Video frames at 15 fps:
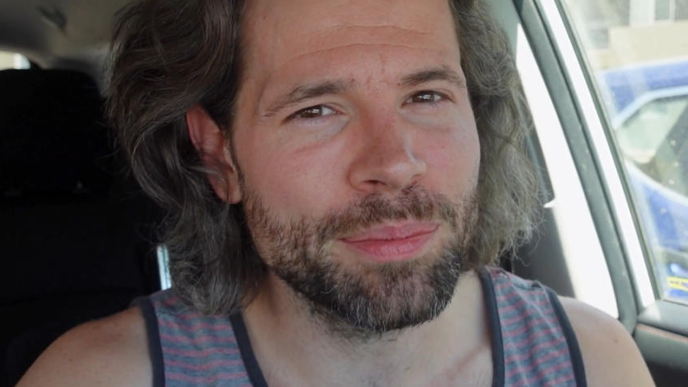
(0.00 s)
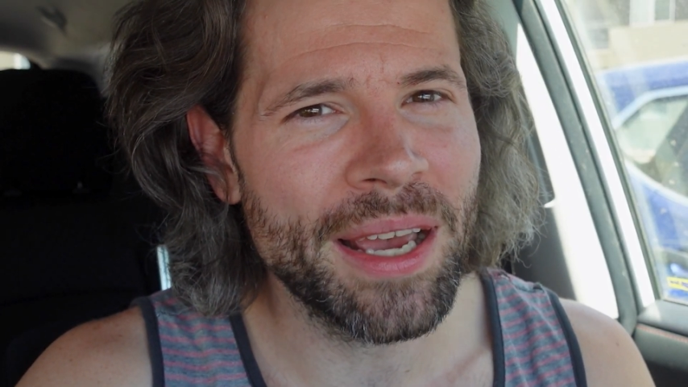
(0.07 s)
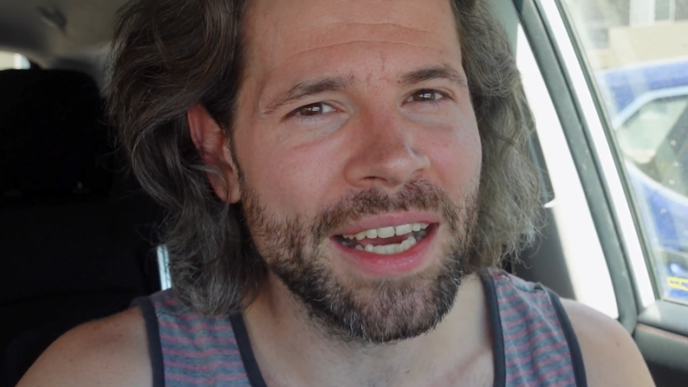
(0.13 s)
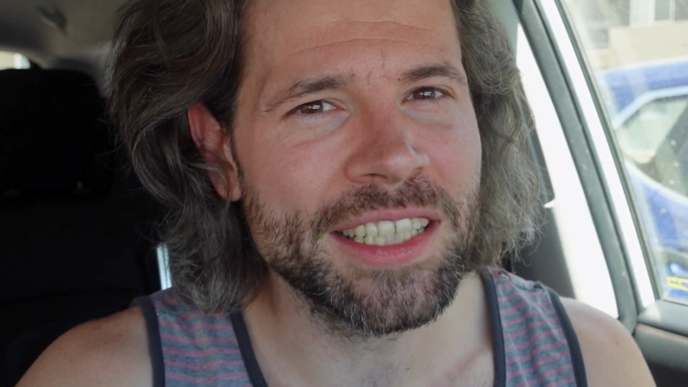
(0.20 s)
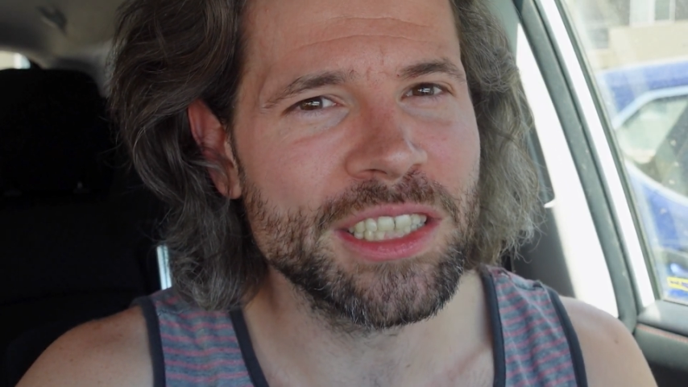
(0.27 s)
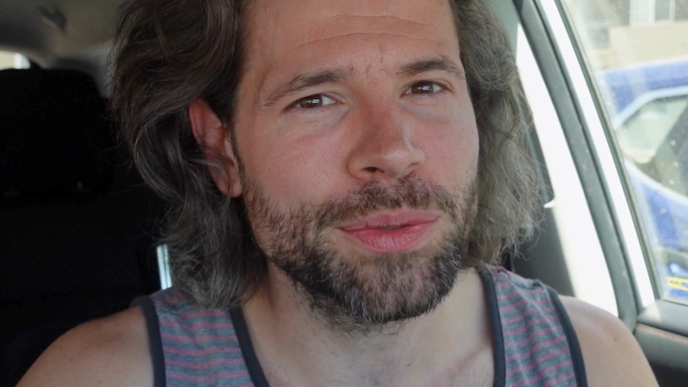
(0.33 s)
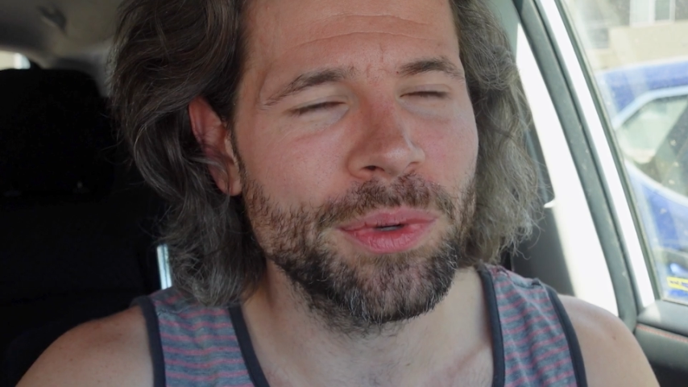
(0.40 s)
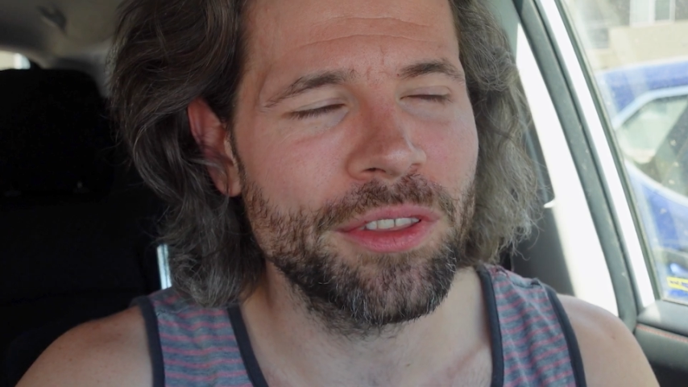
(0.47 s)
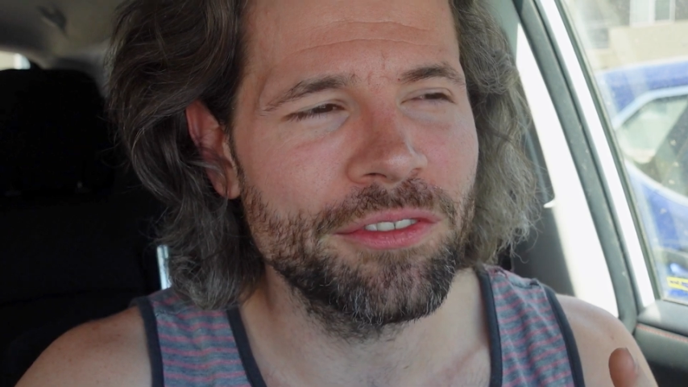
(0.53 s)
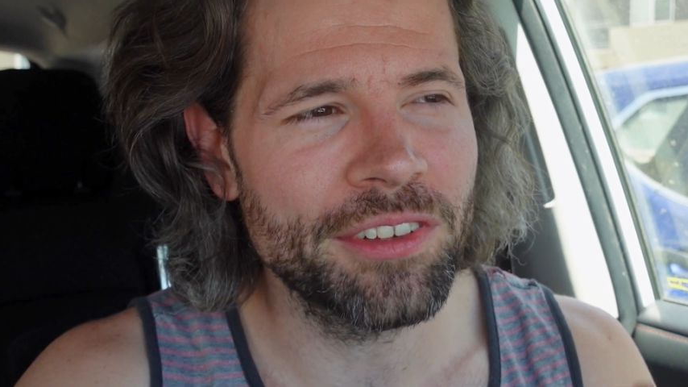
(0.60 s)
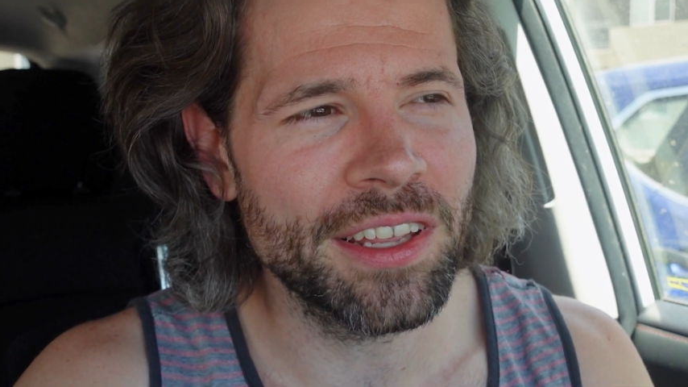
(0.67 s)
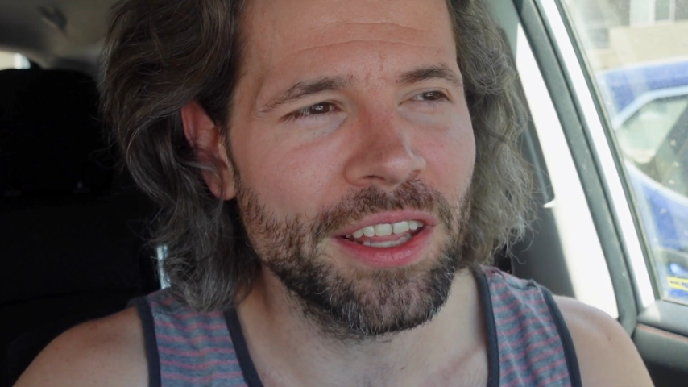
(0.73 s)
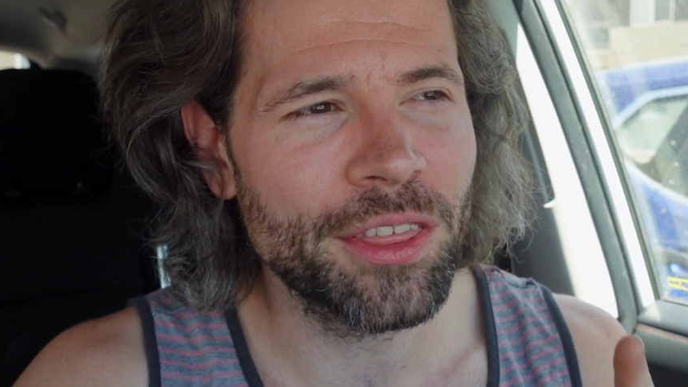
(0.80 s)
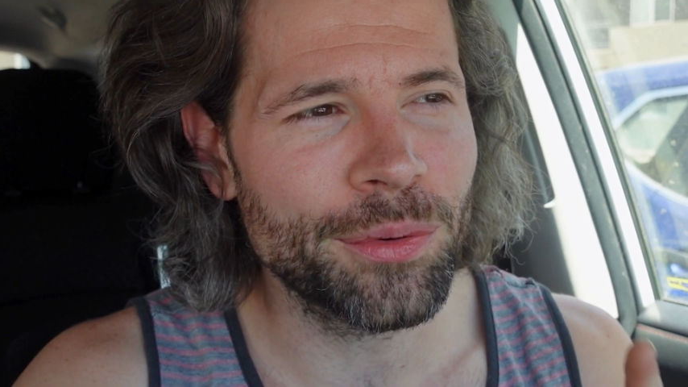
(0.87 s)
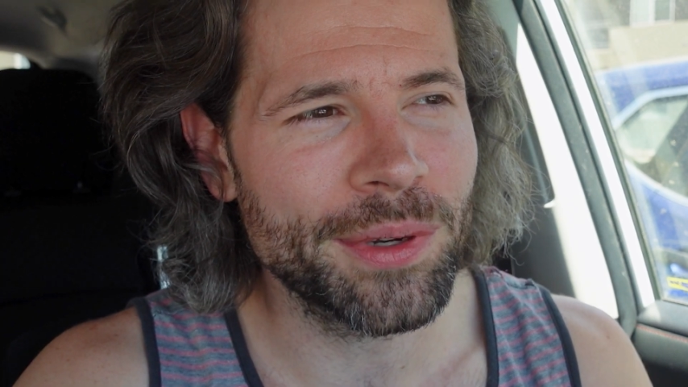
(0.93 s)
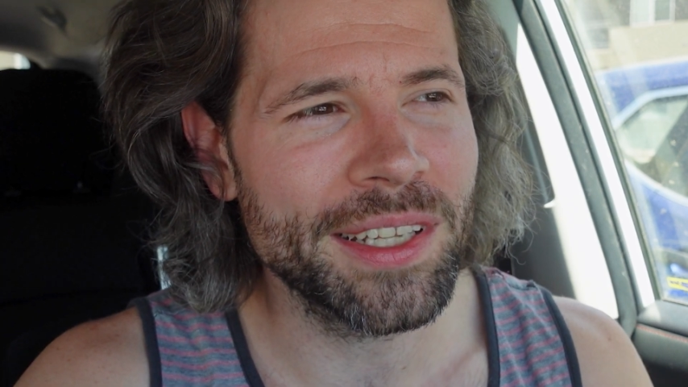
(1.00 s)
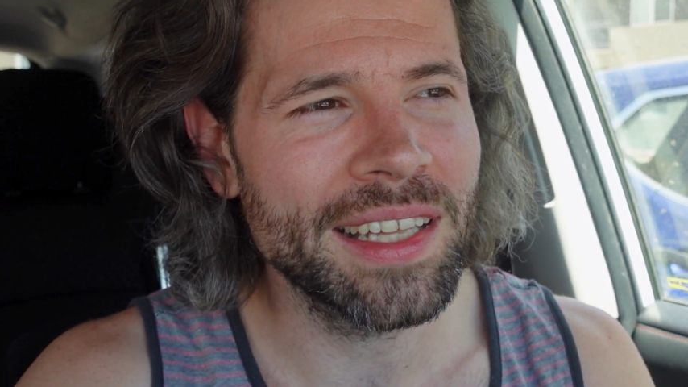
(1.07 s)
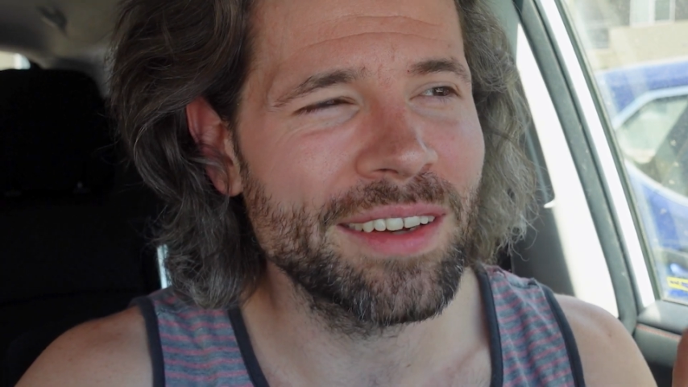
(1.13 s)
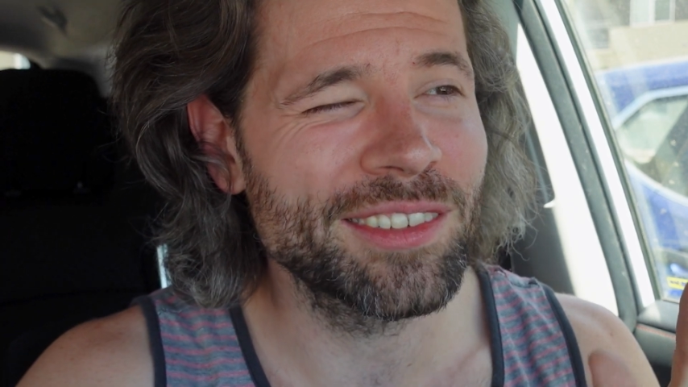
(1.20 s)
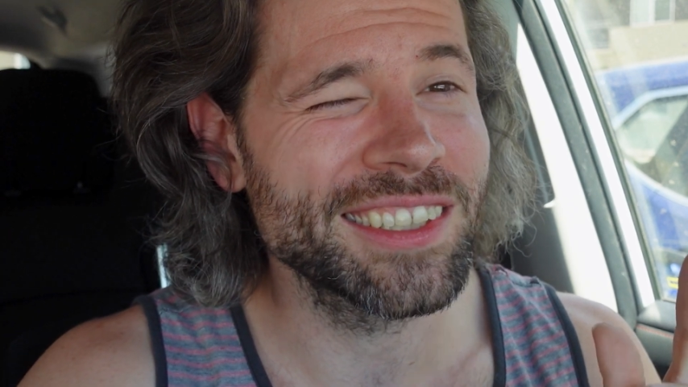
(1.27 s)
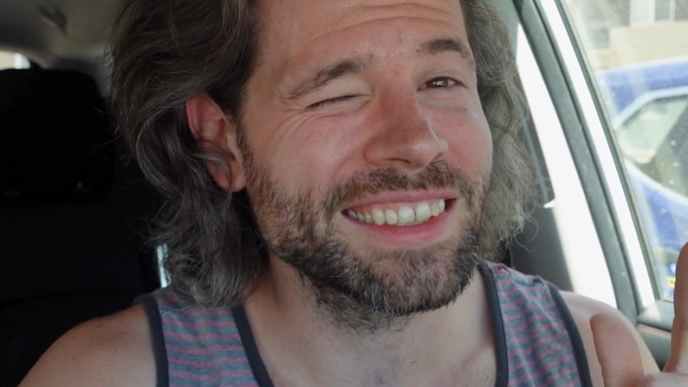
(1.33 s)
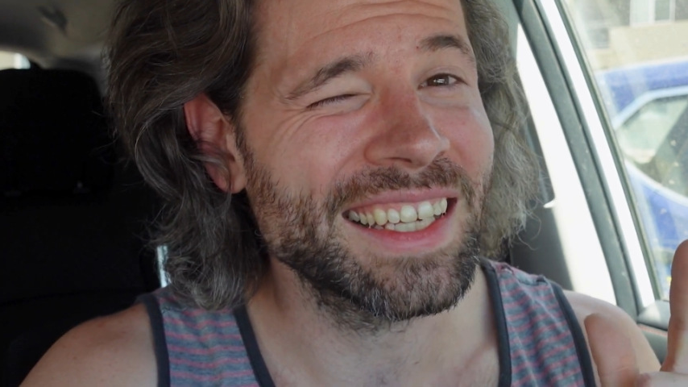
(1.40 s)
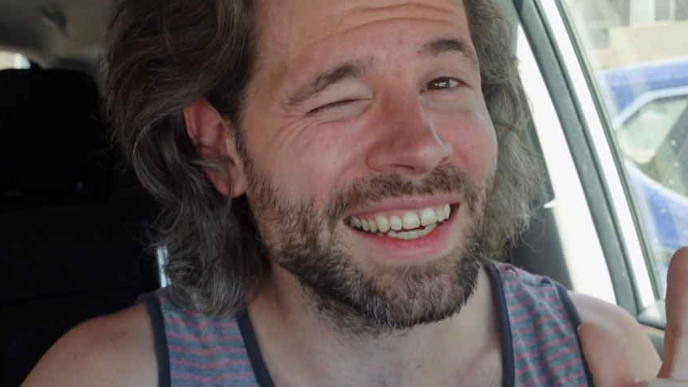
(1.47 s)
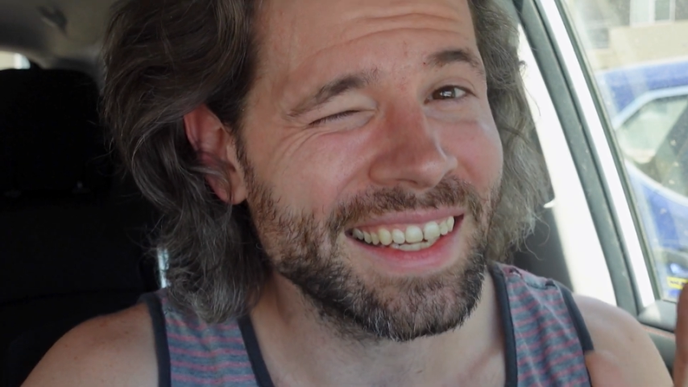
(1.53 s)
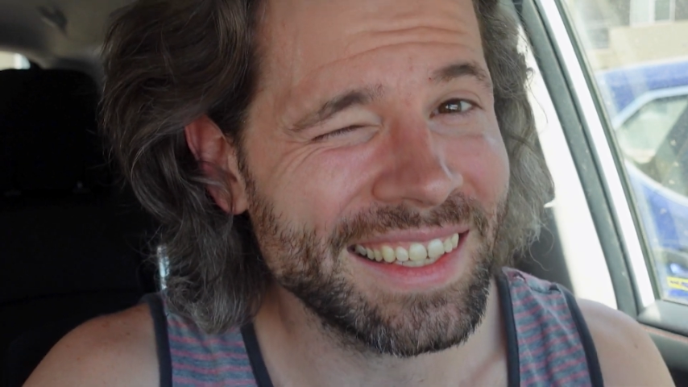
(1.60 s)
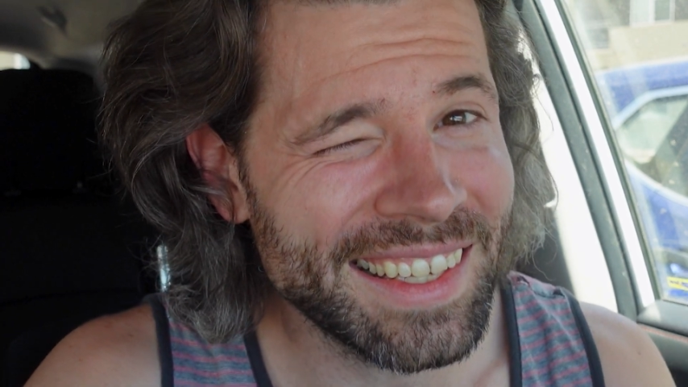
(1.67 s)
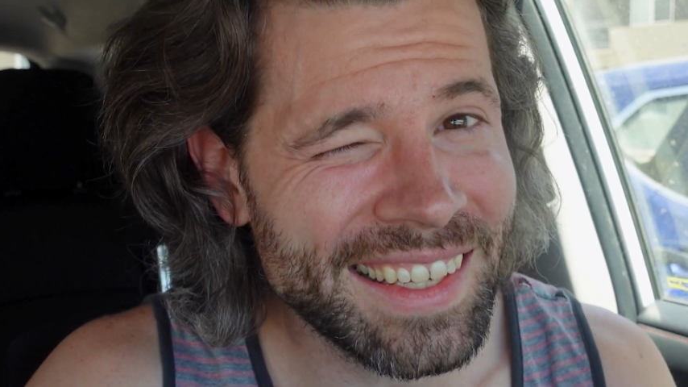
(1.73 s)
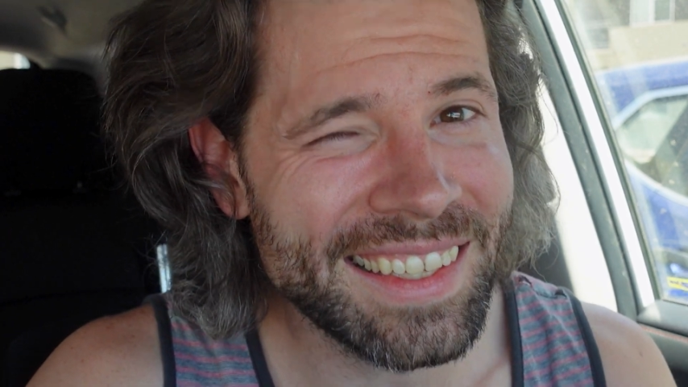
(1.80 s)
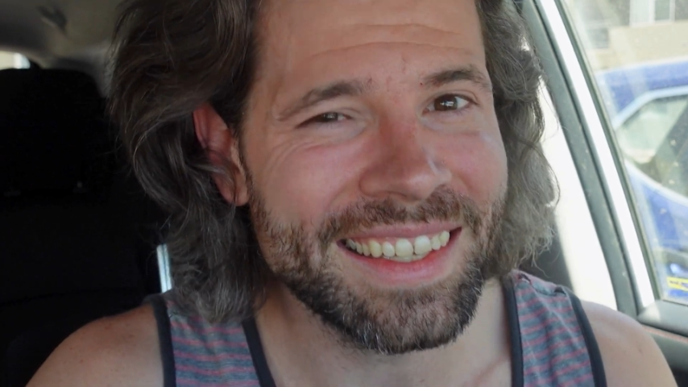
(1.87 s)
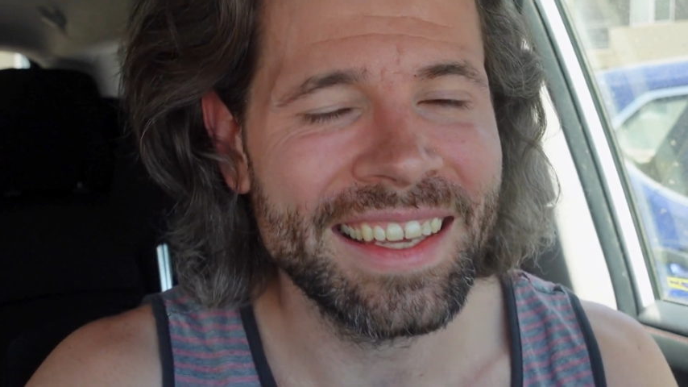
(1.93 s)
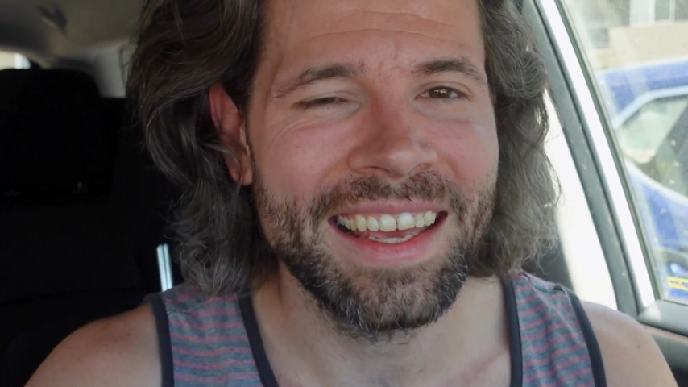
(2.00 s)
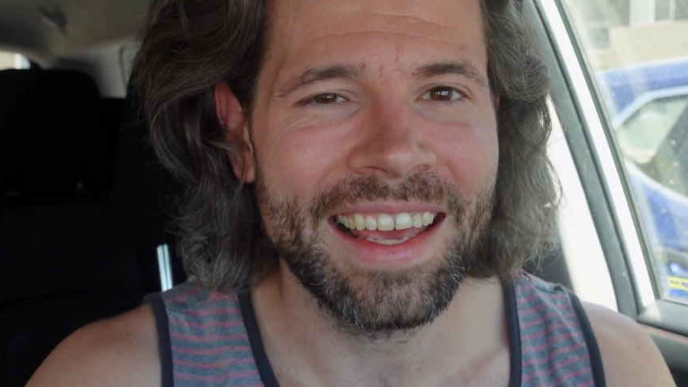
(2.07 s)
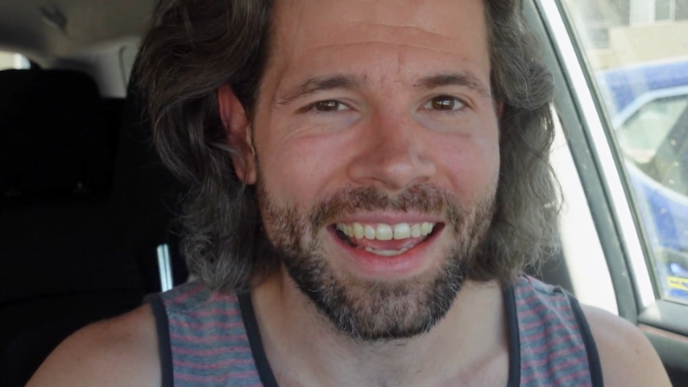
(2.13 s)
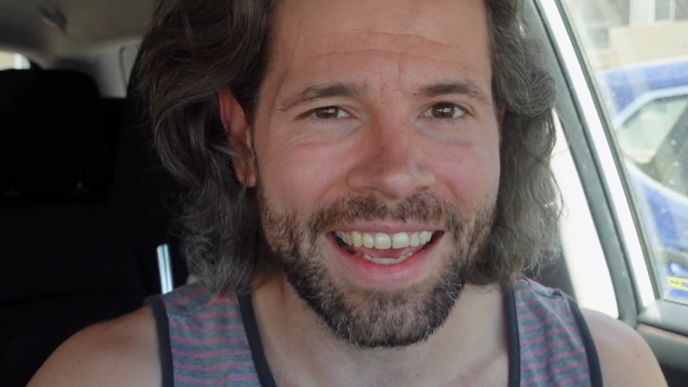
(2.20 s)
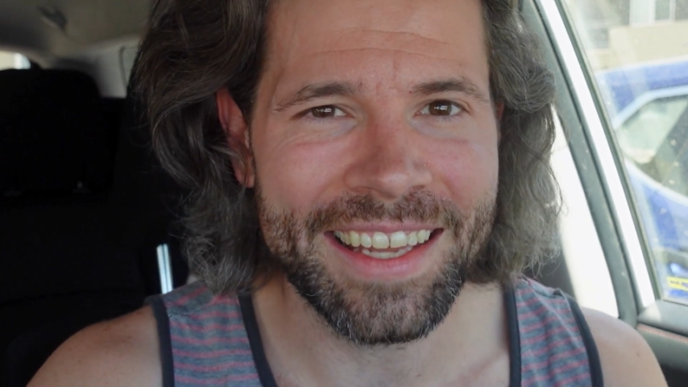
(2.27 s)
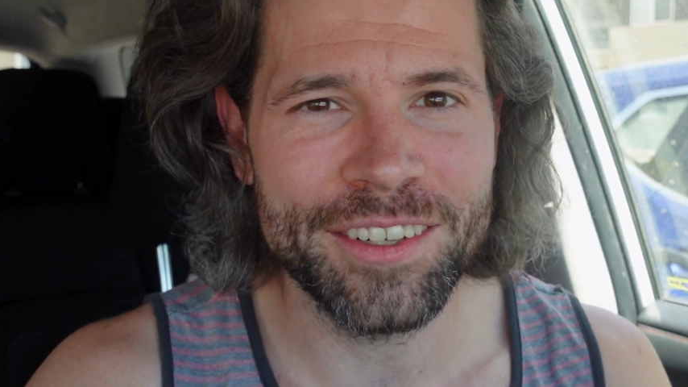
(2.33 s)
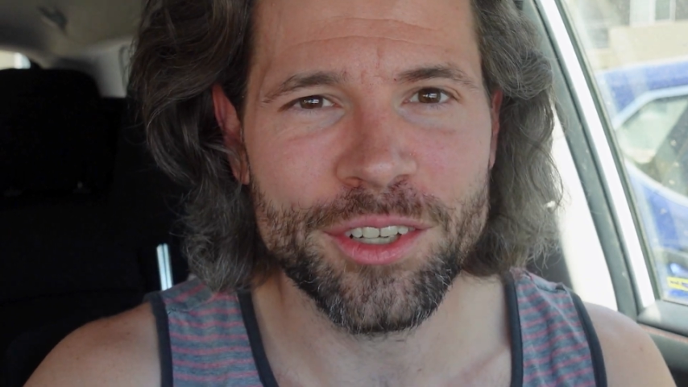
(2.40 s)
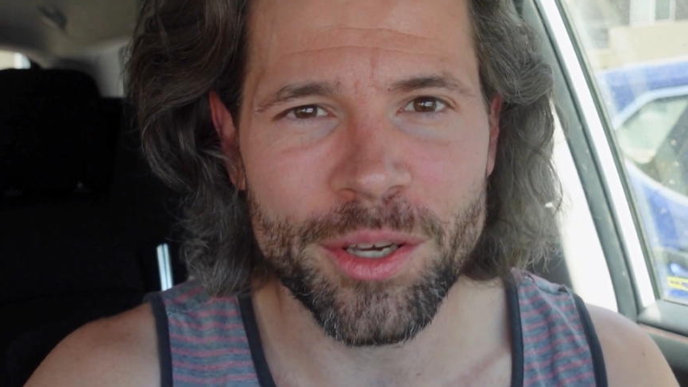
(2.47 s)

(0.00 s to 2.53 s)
matched with V3 level technique and